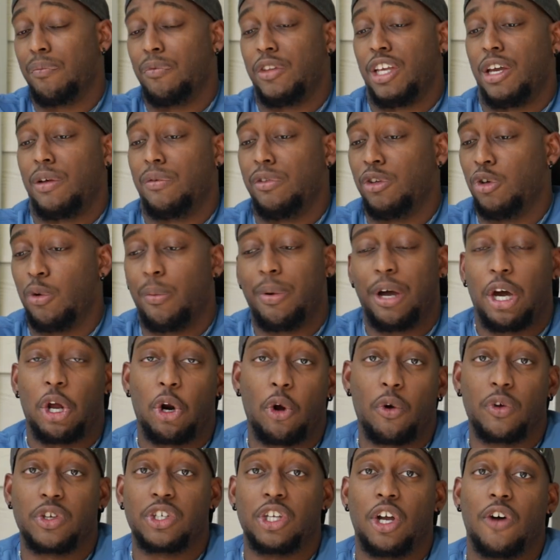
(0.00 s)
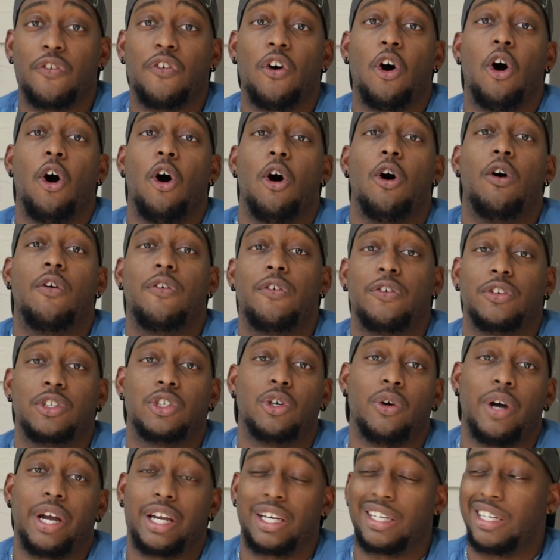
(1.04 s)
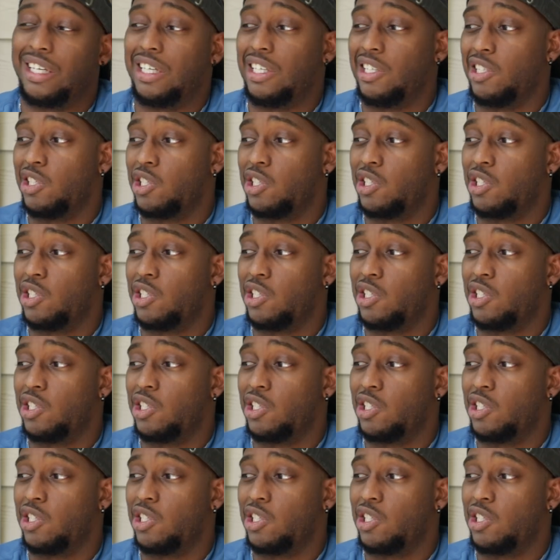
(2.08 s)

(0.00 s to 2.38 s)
little panel and stuff off so I can